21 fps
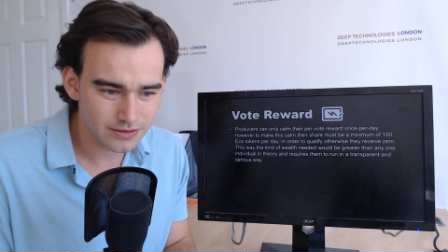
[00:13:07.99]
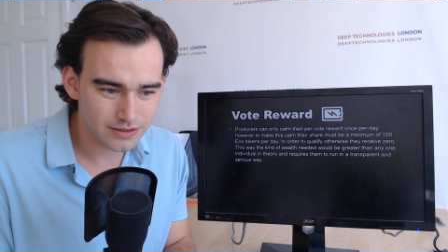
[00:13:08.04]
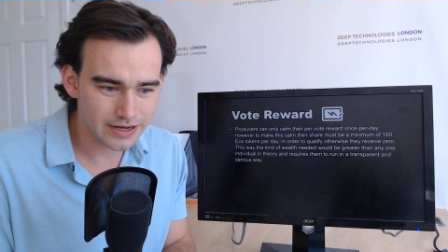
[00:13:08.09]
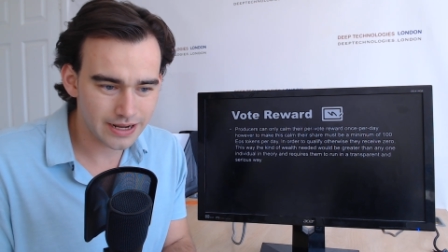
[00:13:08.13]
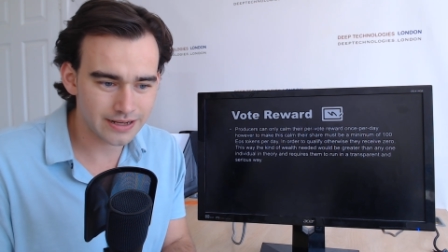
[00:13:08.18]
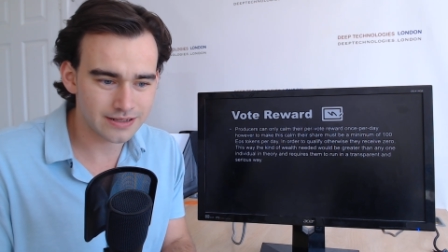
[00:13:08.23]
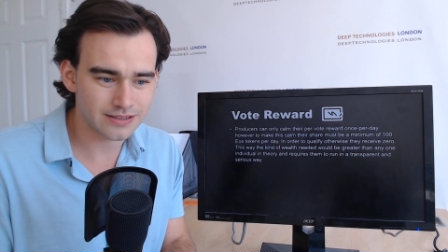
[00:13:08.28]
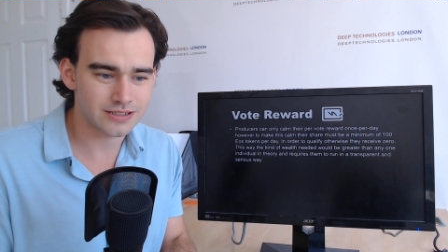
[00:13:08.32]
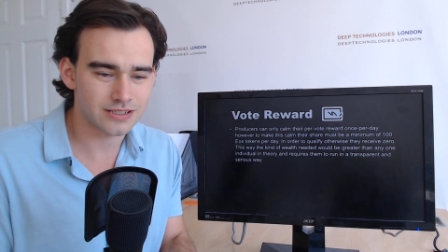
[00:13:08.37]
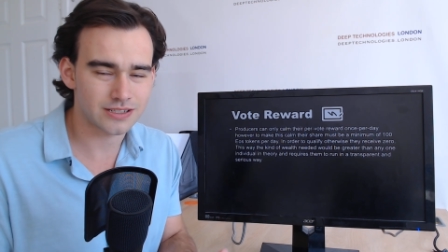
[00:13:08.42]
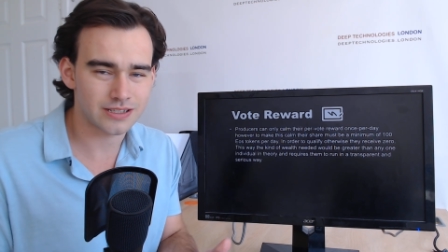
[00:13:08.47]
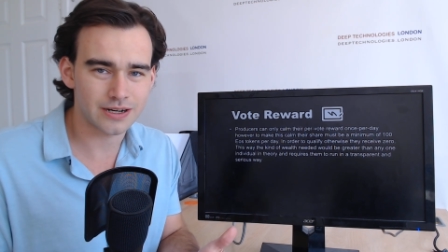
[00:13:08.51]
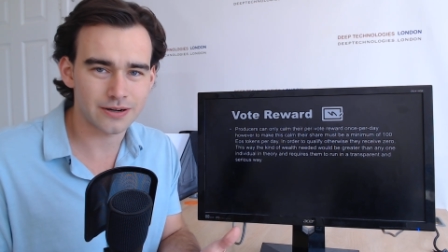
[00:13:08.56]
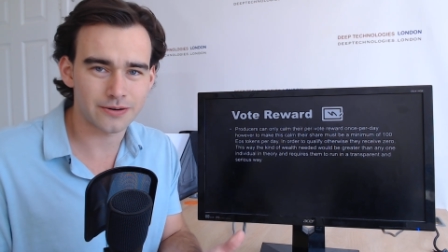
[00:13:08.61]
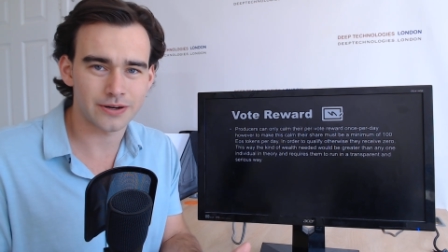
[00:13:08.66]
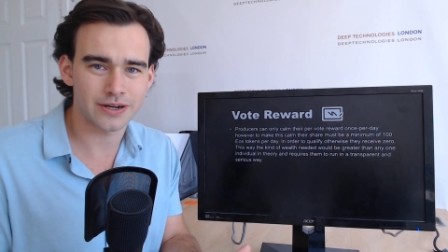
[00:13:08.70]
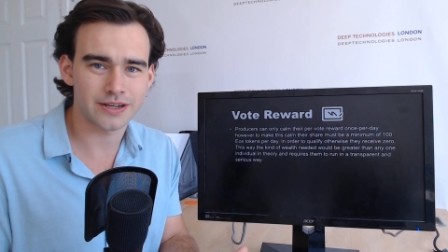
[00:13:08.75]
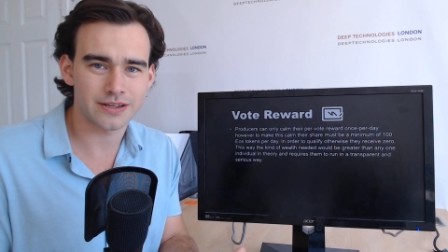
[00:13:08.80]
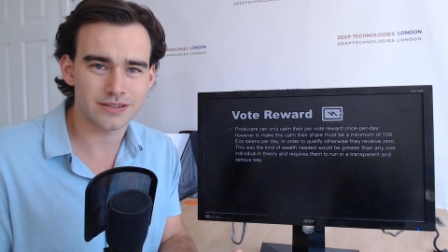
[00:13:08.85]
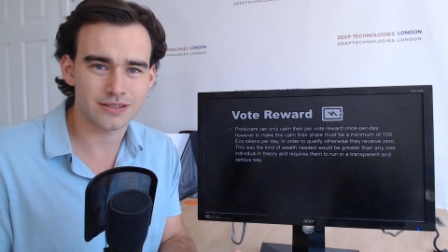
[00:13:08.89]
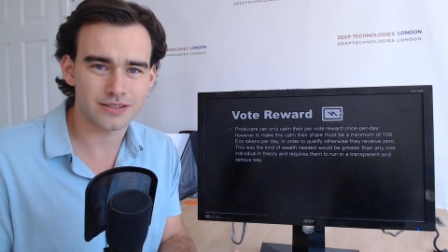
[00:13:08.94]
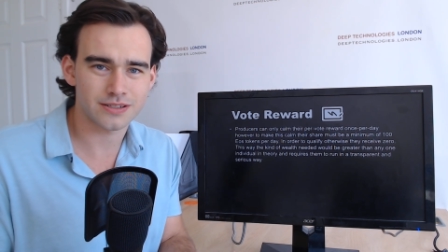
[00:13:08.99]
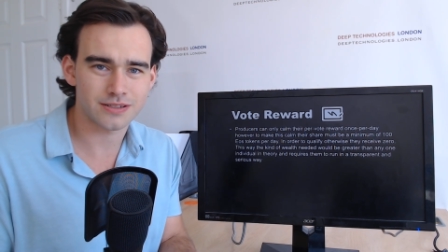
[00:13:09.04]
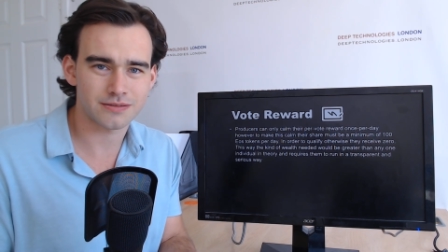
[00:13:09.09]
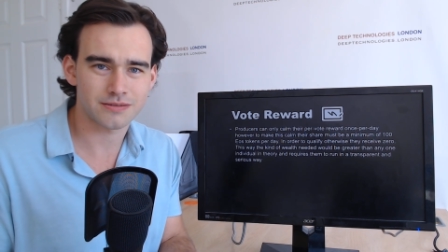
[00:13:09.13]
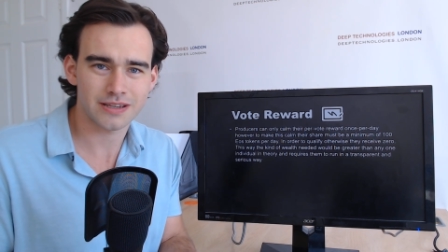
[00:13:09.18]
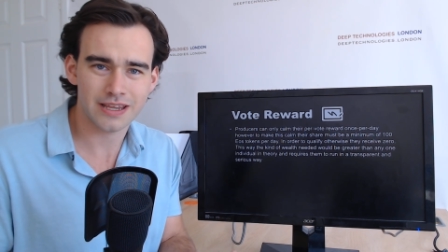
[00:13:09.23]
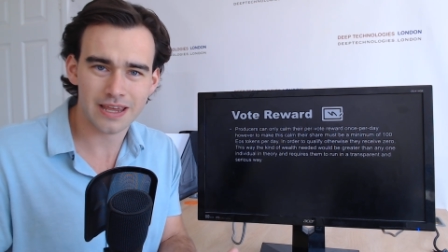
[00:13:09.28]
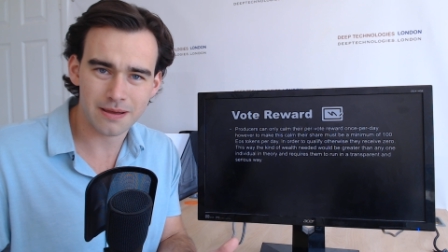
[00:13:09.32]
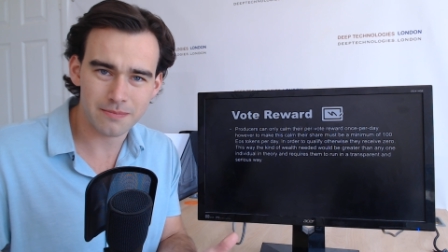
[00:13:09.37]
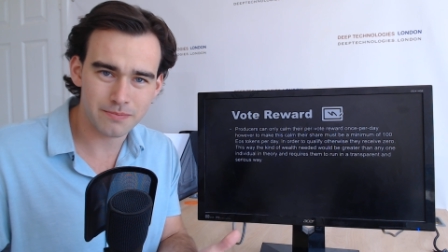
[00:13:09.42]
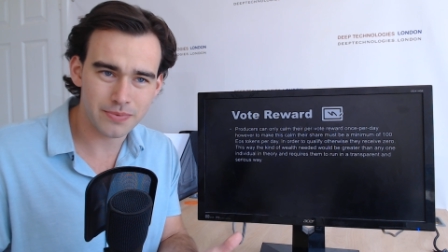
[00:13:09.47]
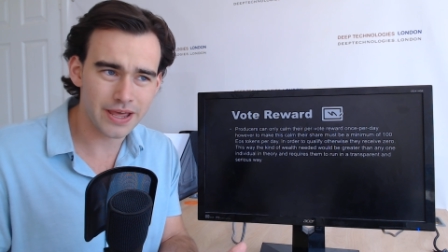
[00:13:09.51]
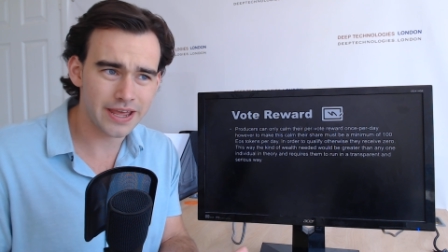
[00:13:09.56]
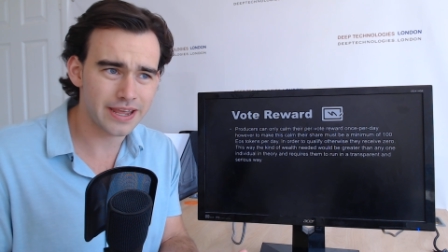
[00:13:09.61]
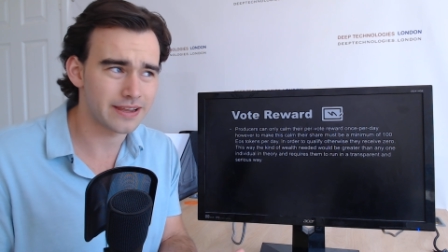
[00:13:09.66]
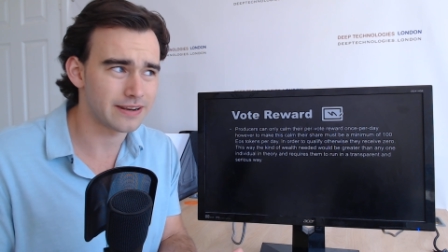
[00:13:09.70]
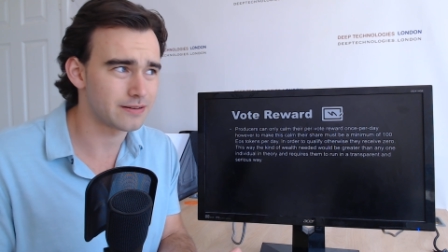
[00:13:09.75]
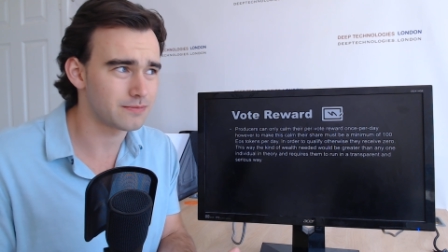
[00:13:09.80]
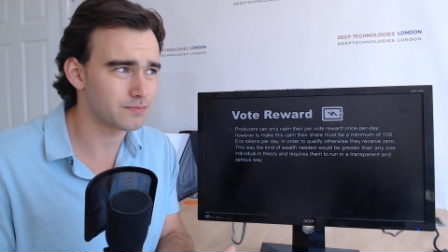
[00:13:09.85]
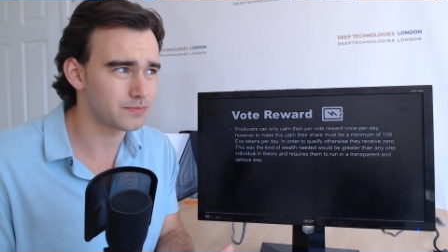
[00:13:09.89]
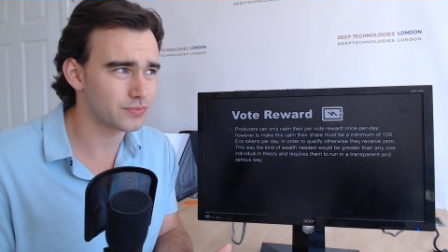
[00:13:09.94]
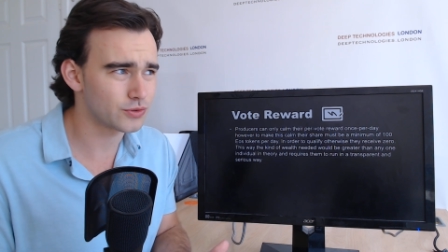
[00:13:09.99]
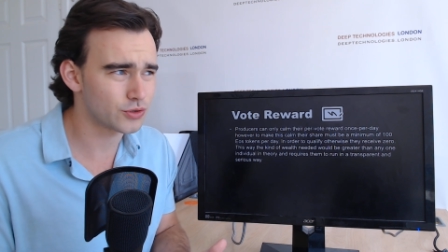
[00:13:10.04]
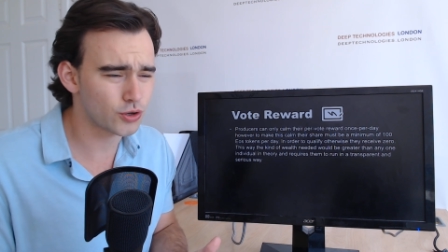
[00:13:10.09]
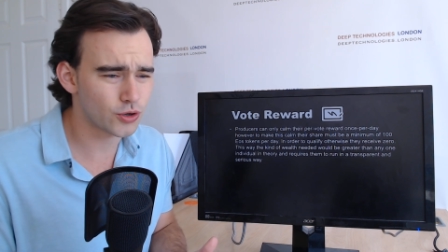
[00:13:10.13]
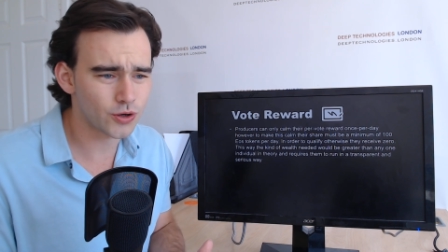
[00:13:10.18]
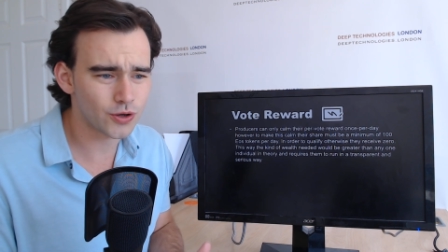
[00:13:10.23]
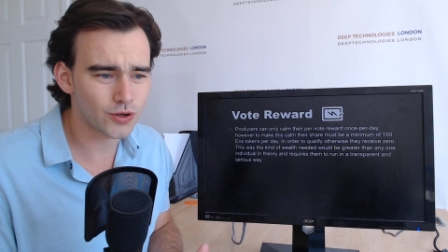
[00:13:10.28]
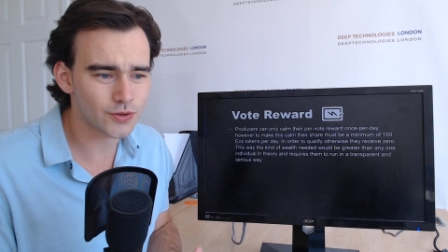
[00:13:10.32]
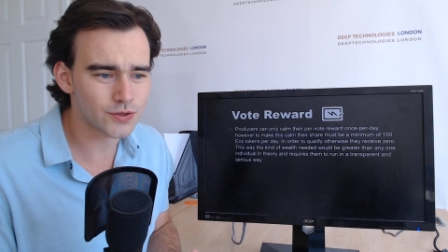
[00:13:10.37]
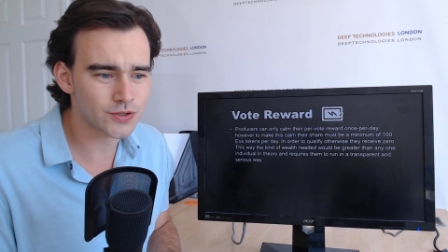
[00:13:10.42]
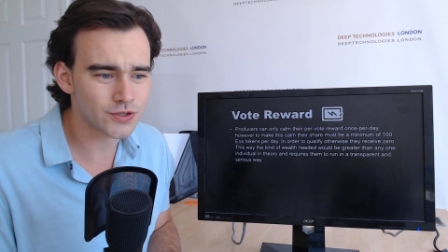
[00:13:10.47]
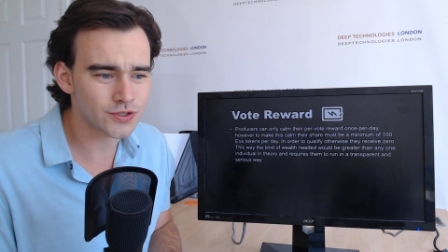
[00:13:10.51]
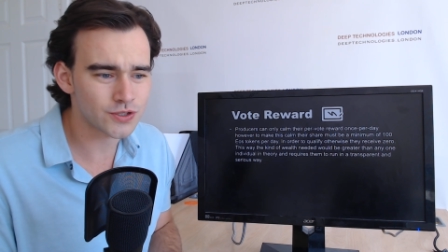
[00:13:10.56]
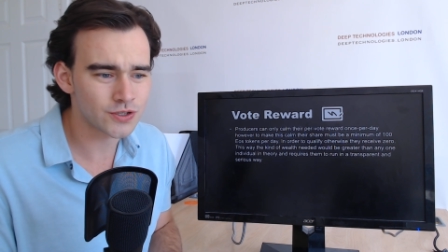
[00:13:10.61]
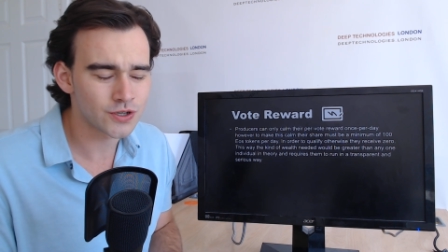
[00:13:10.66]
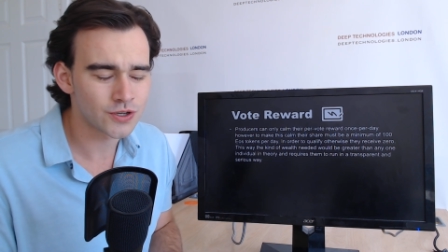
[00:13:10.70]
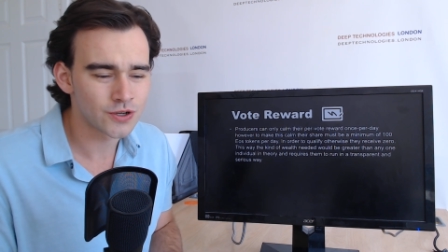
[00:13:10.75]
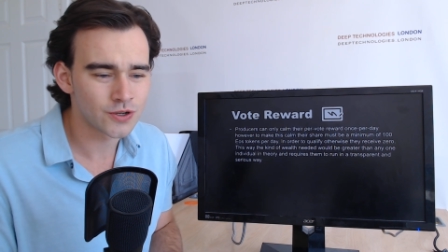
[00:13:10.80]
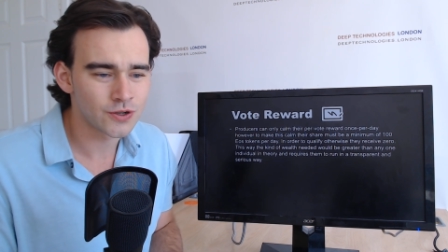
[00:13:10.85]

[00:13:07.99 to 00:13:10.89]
and serious campaign, because